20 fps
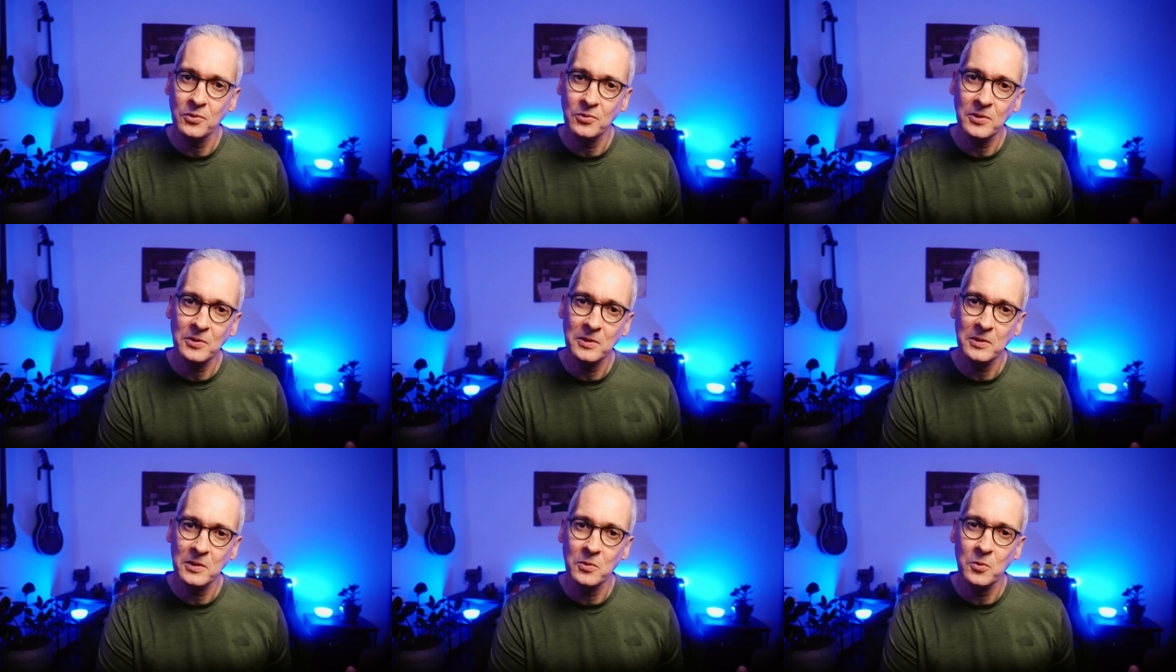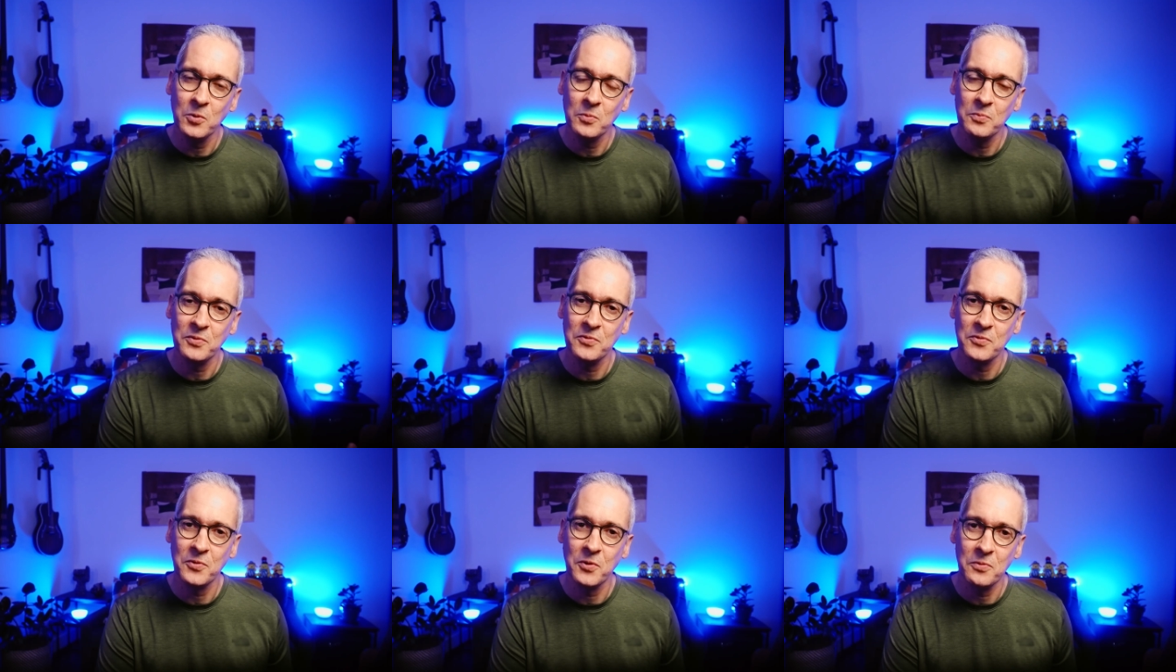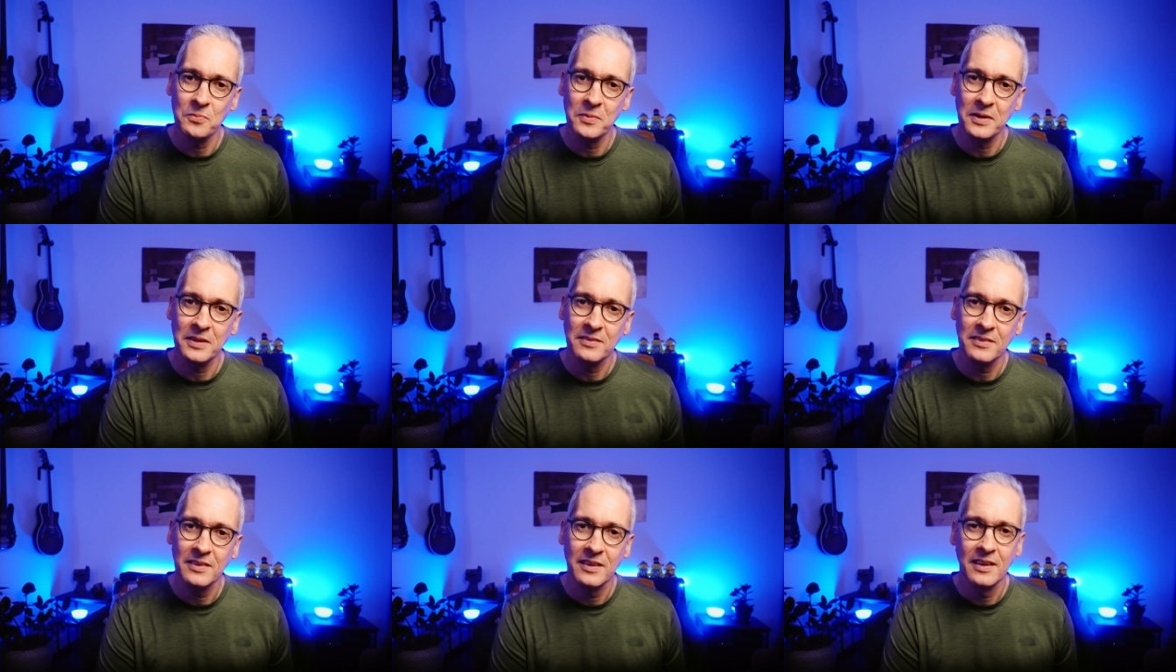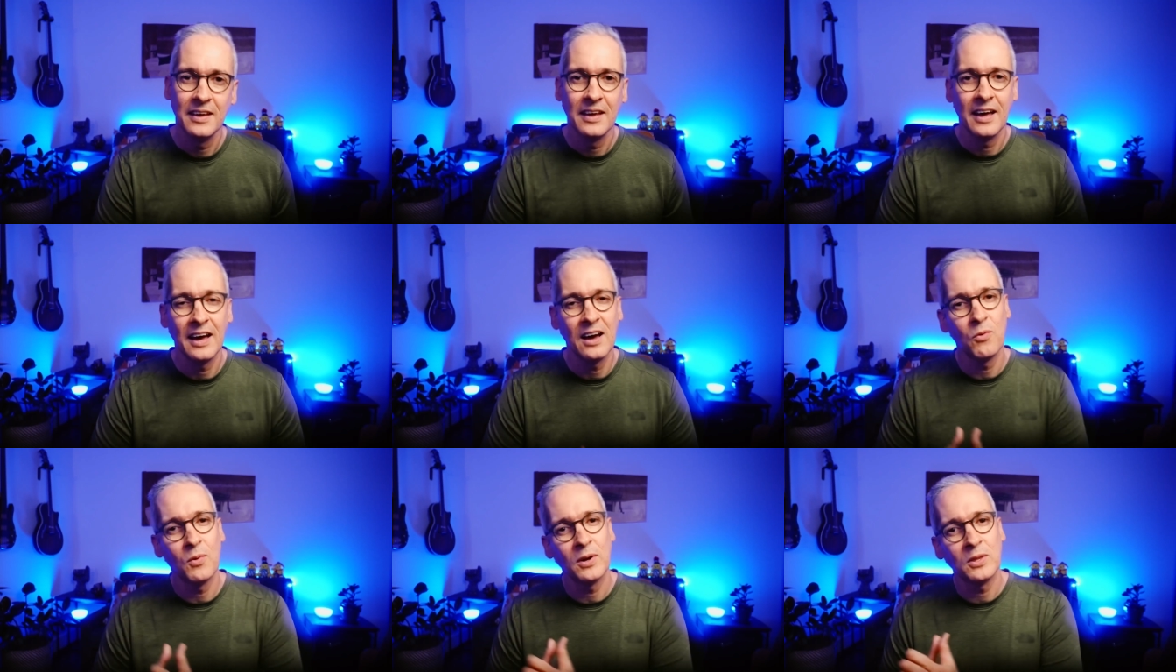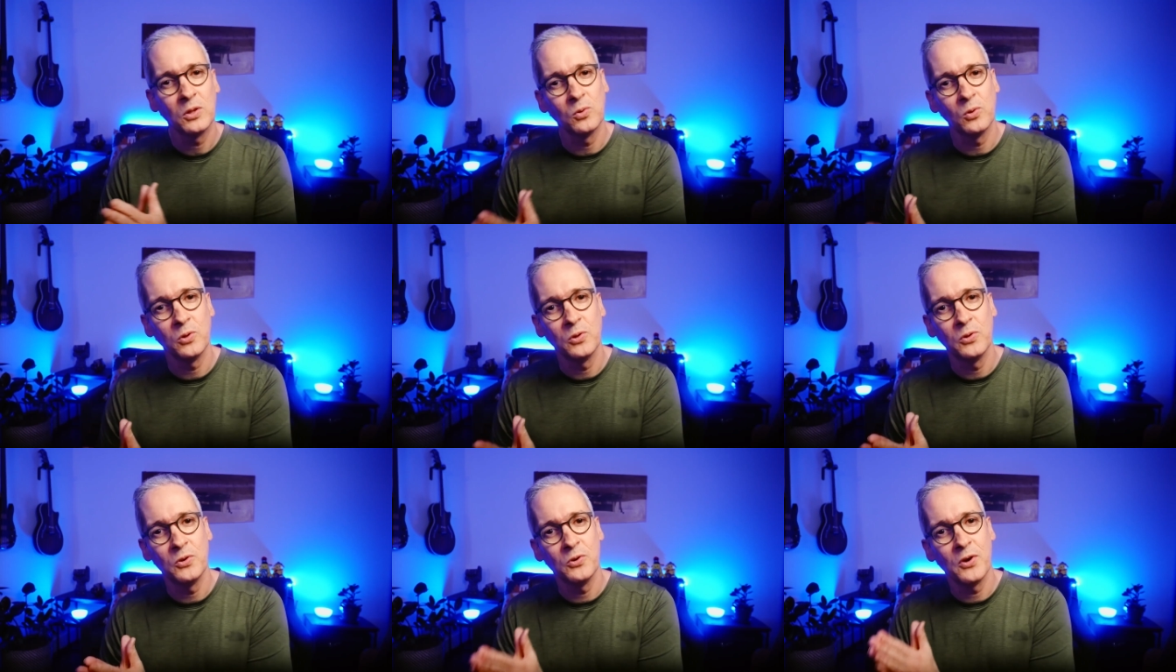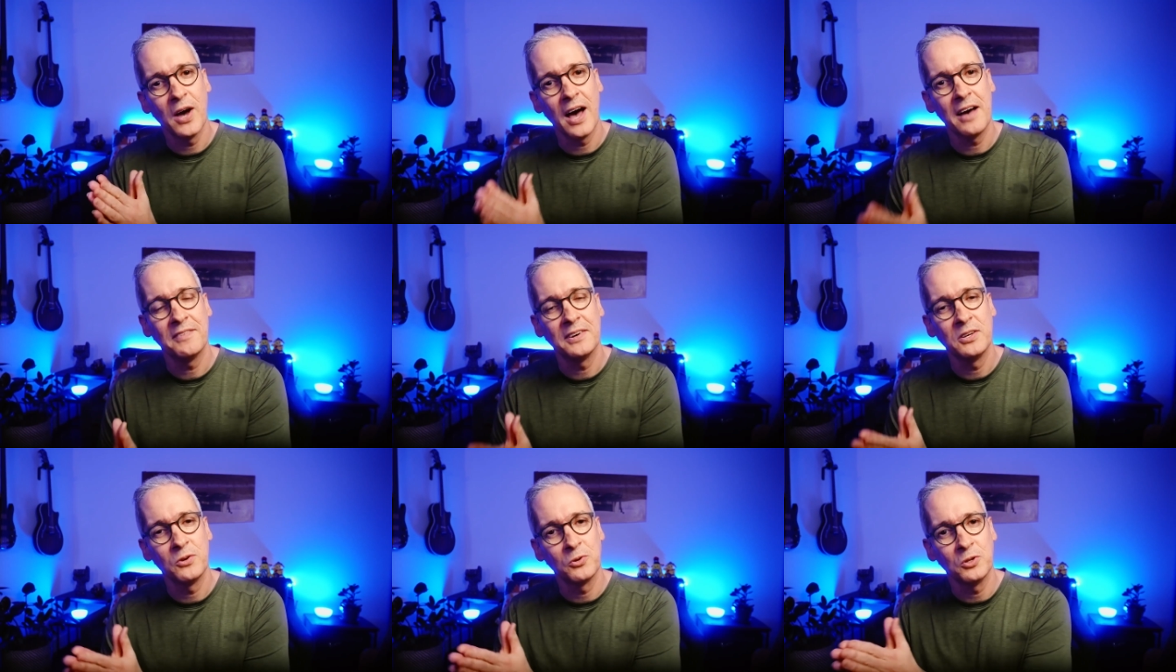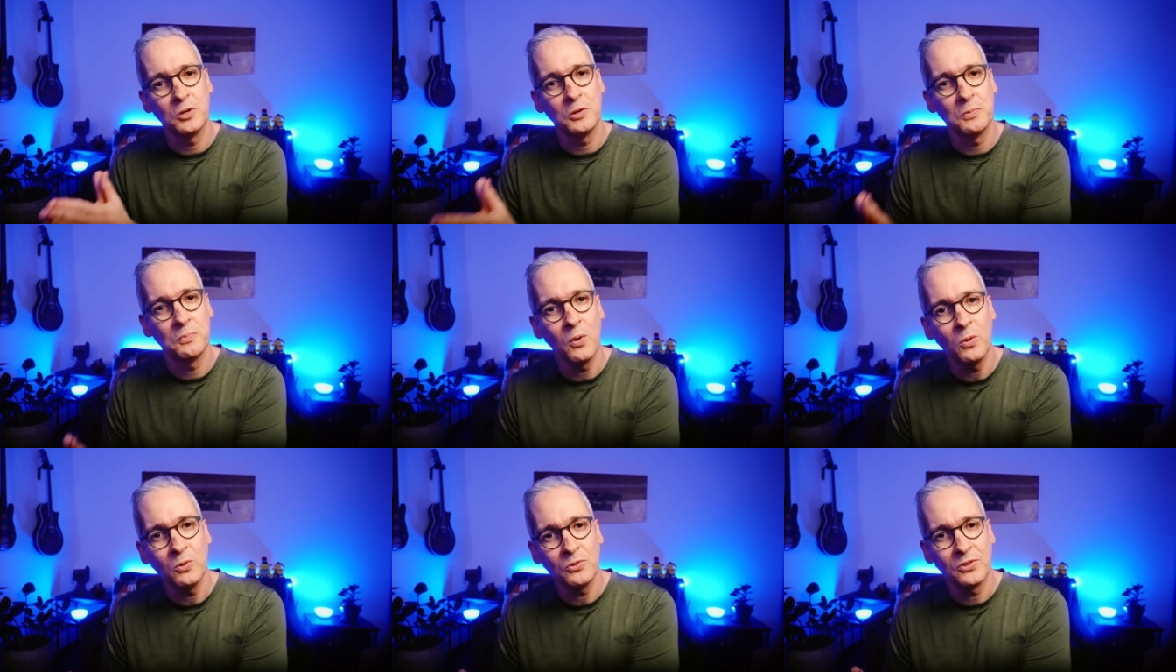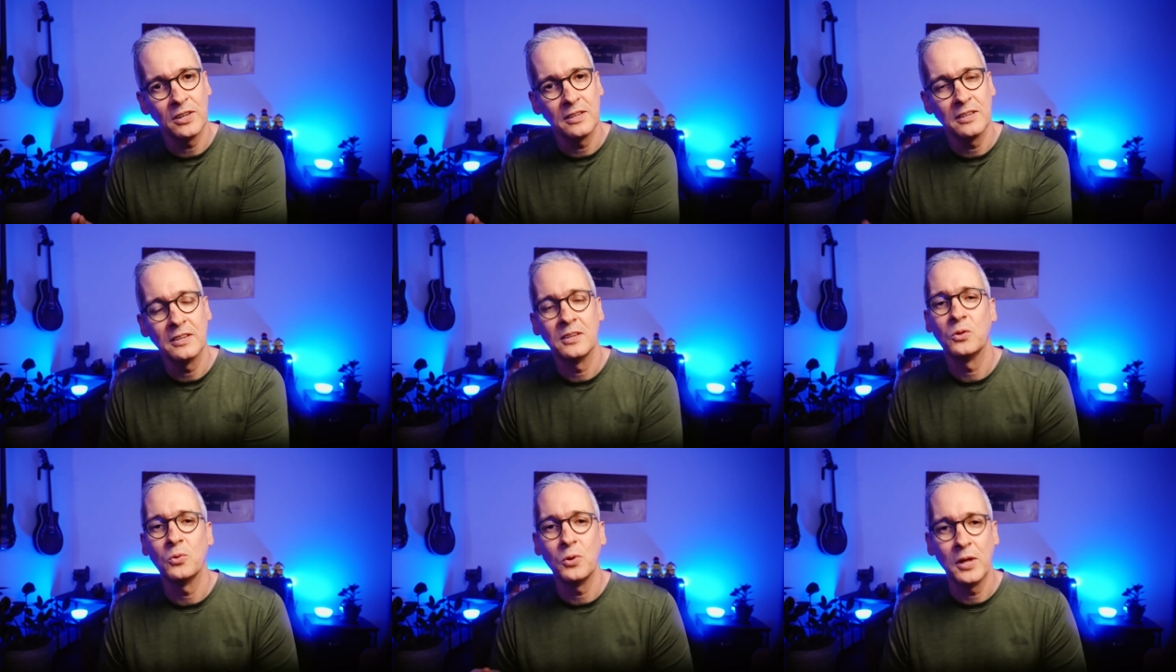consistently good performance and what tools do you have at your disposal